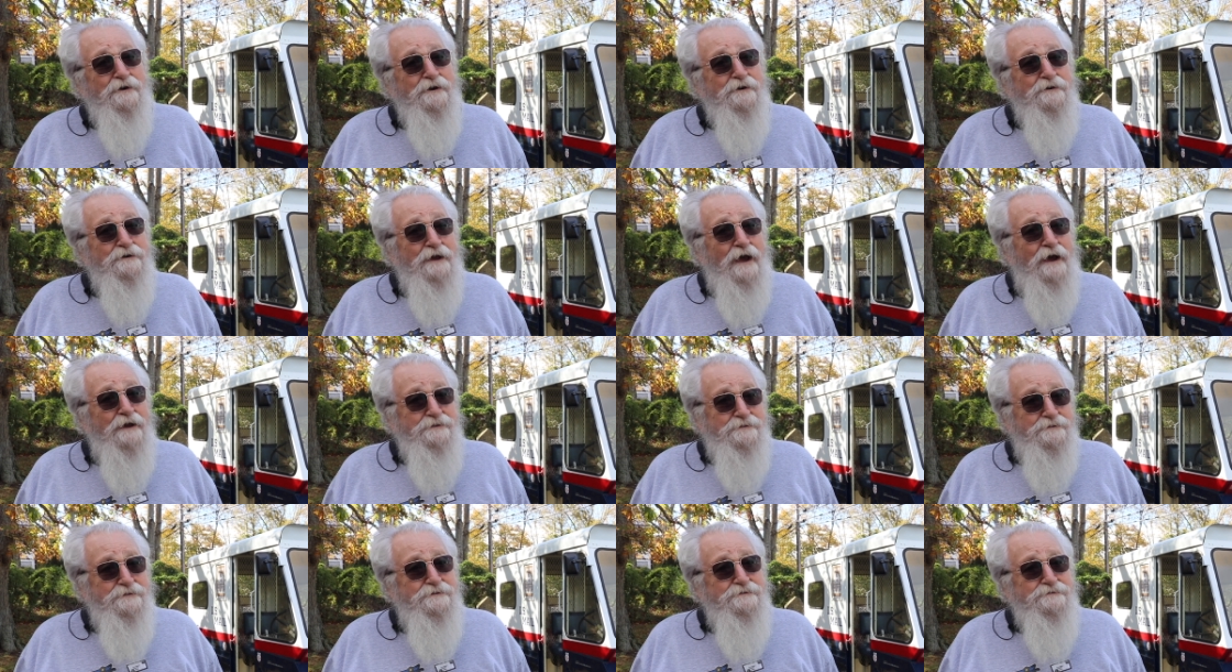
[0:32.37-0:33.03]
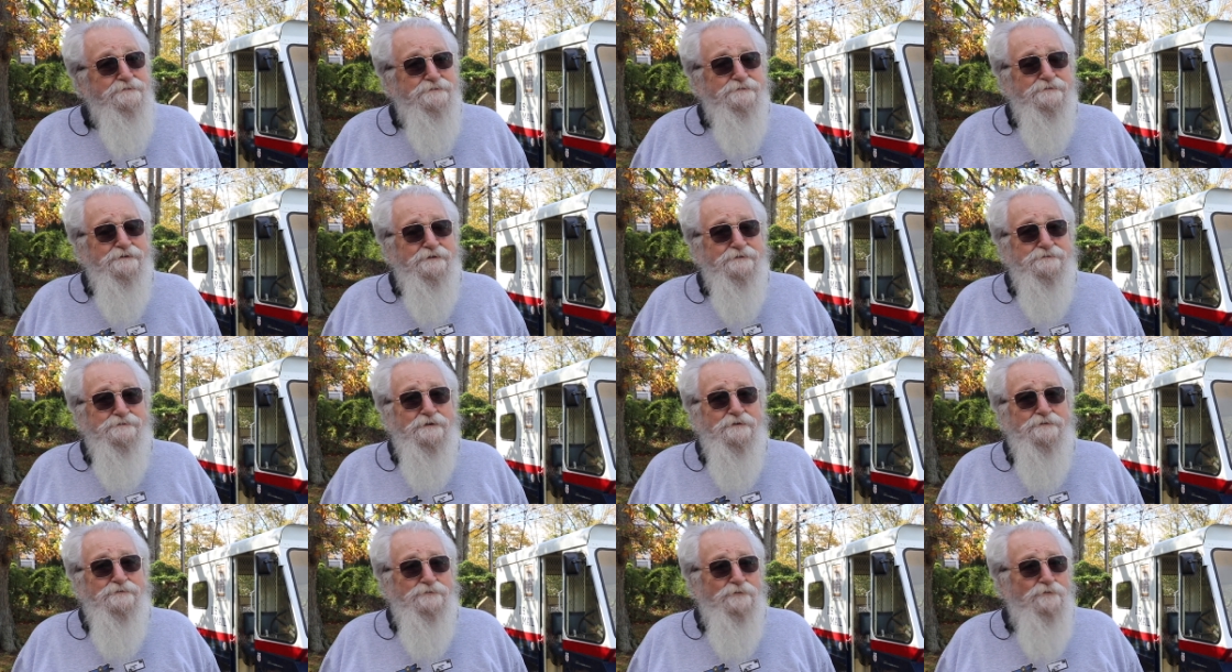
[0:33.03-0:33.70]
in
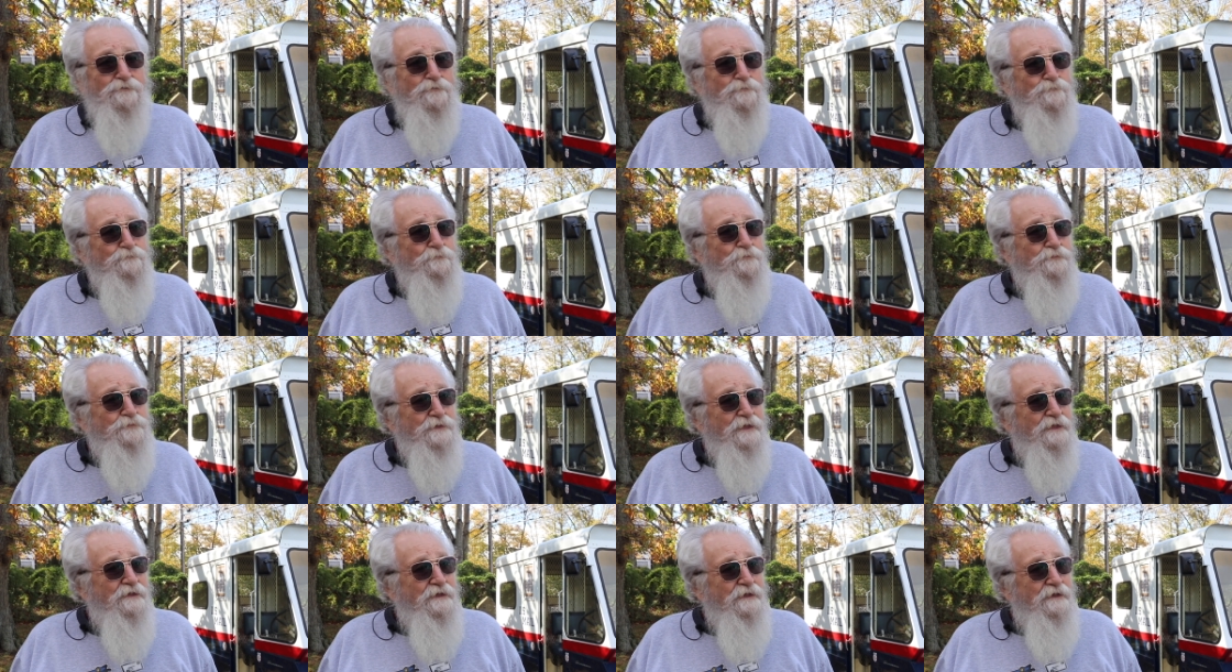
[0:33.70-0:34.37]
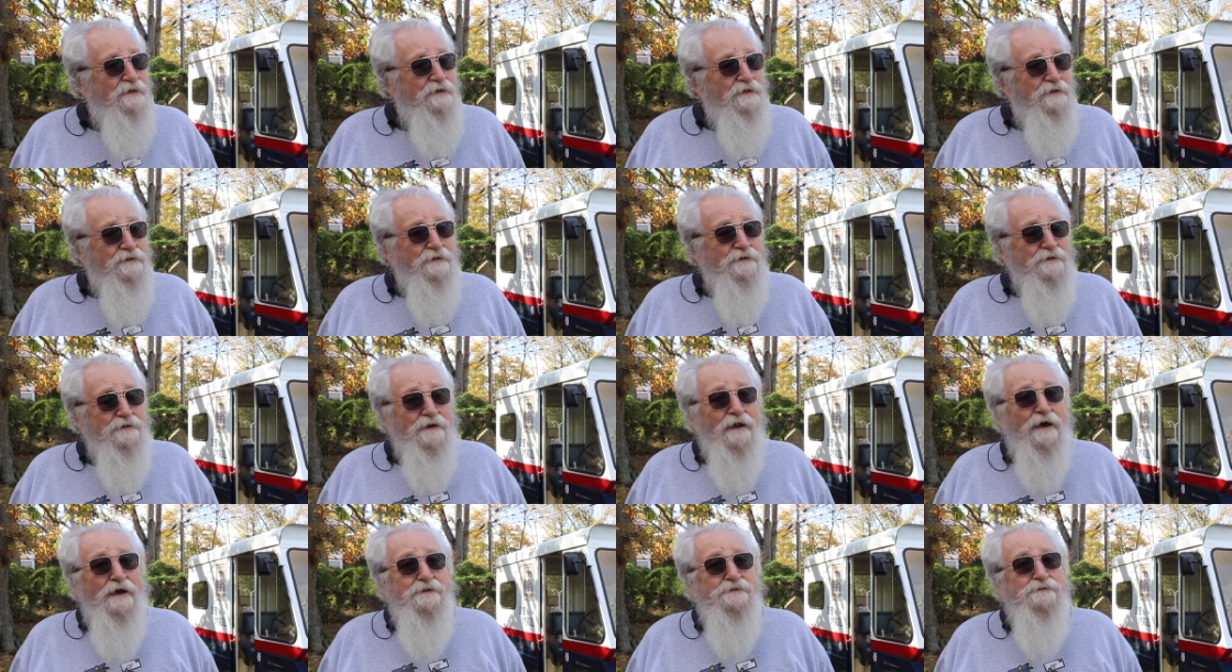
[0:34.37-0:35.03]
1962.
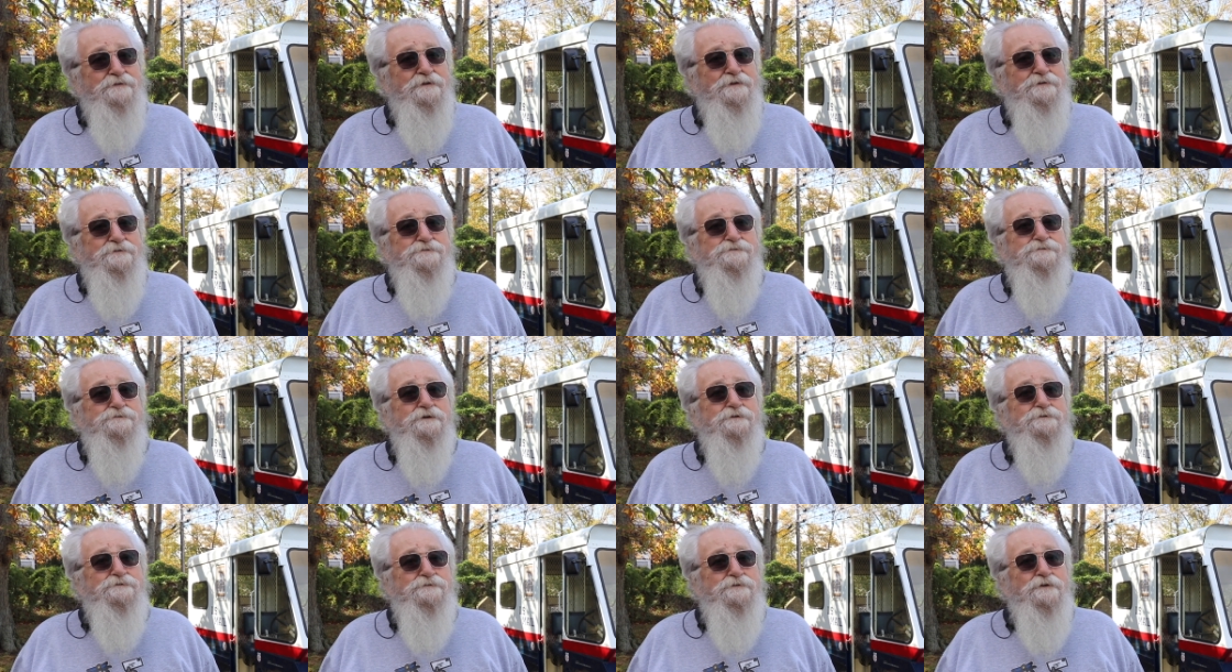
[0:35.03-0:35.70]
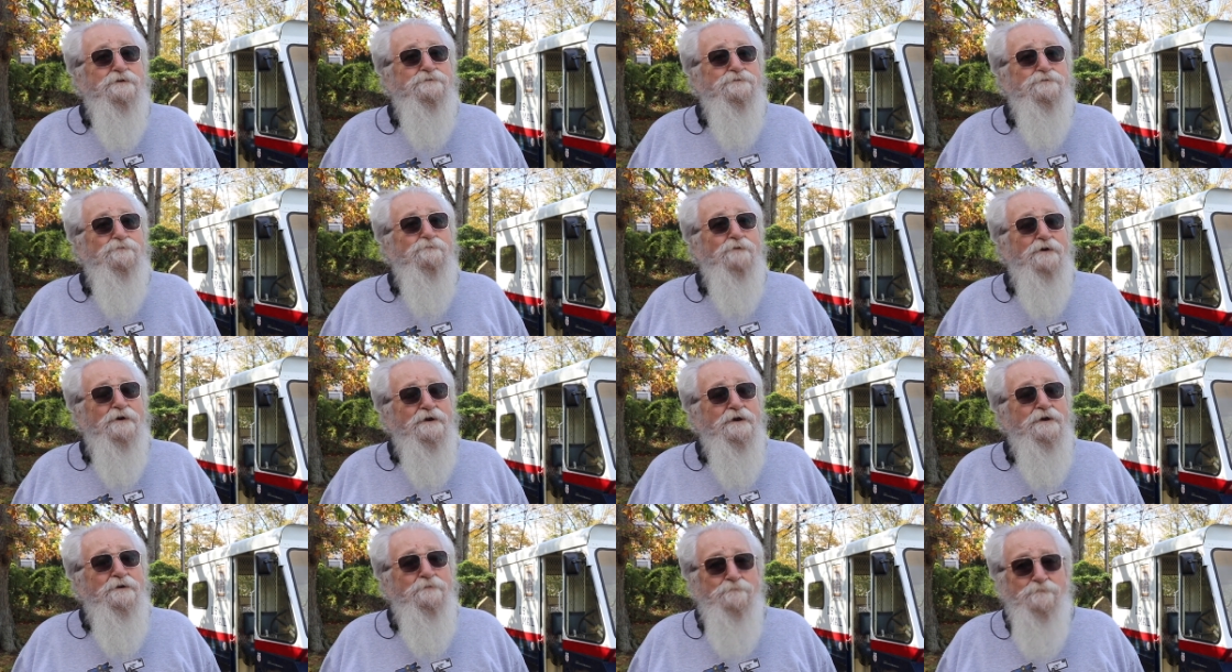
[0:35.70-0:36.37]
In
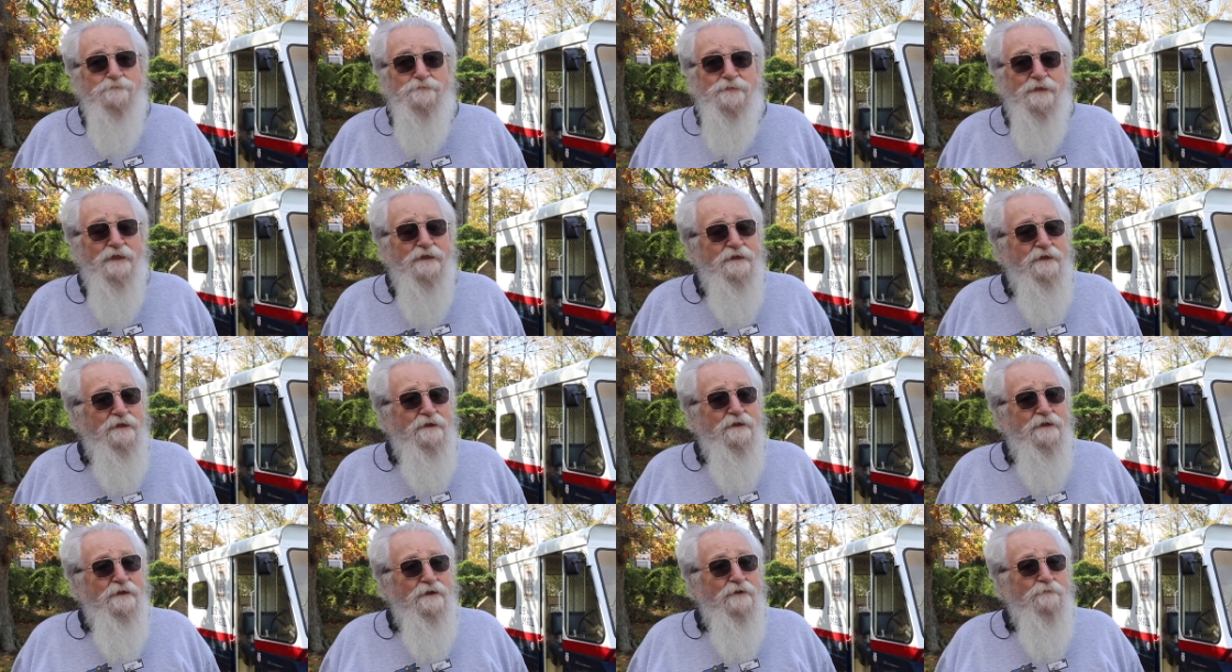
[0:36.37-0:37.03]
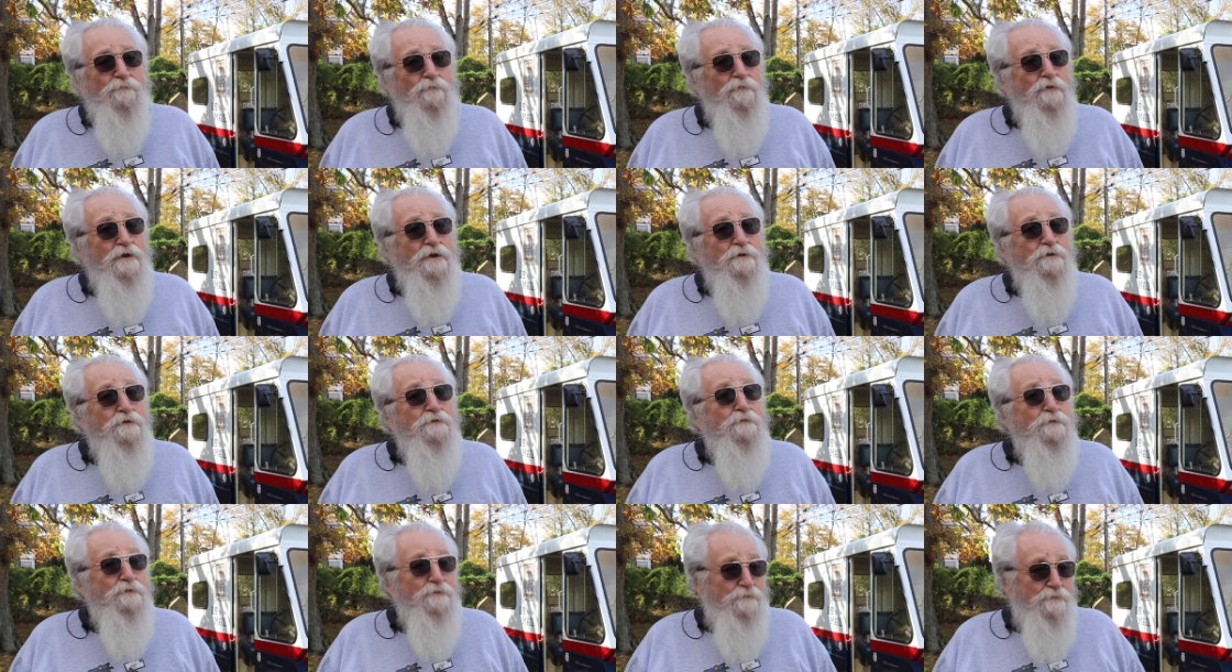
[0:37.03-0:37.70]
1963, we
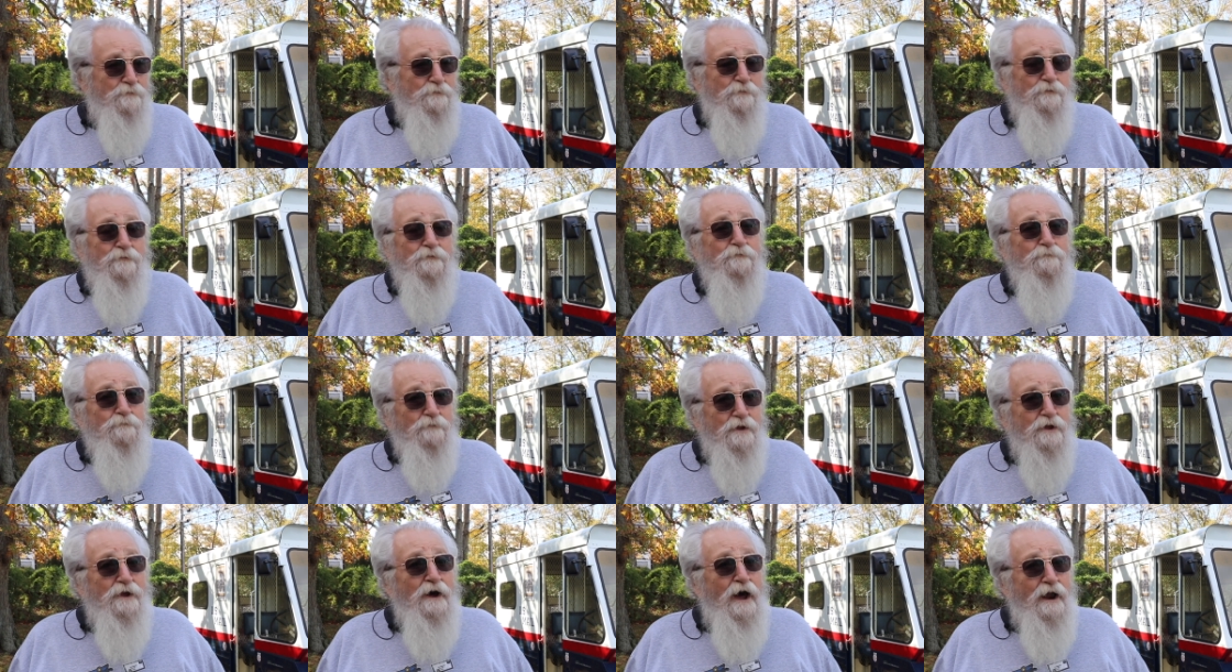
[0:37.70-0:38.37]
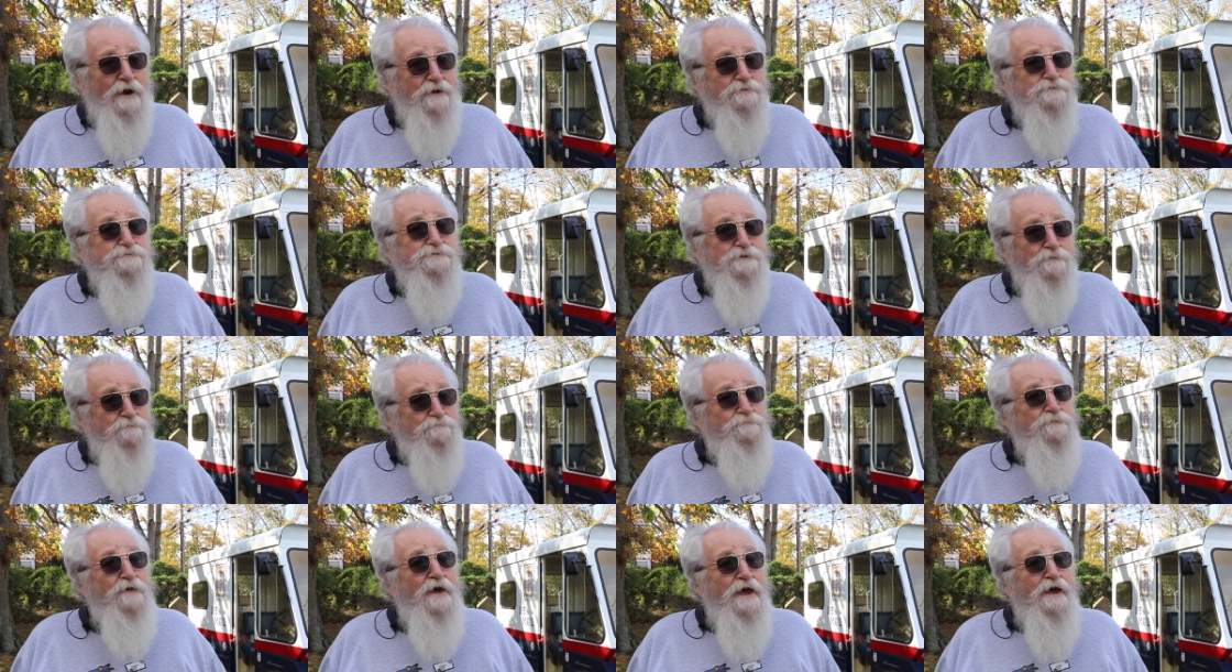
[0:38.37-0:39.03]
got a
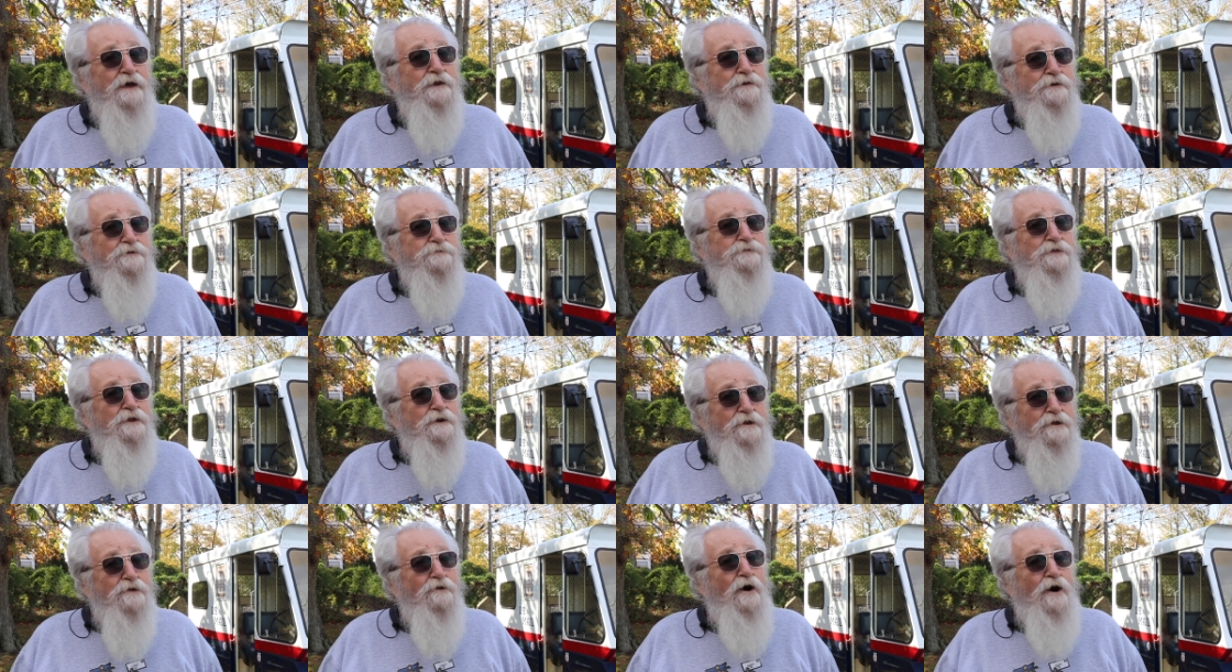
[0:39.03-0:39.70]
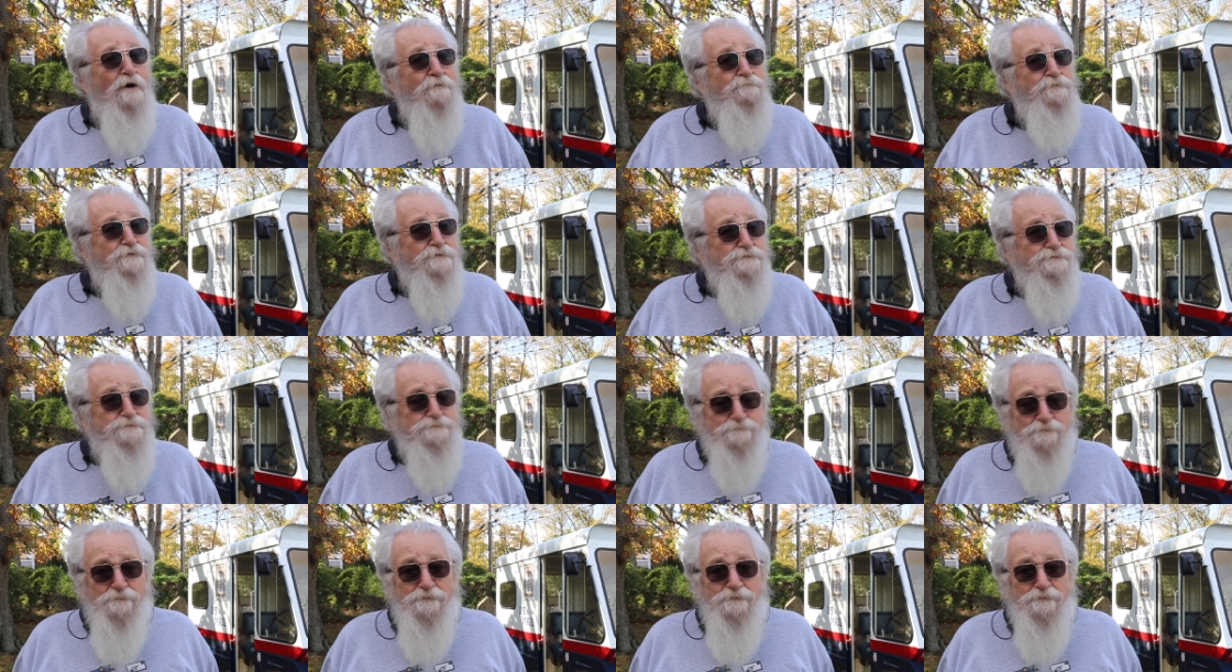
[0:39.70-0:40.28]
Zip-Van into the office,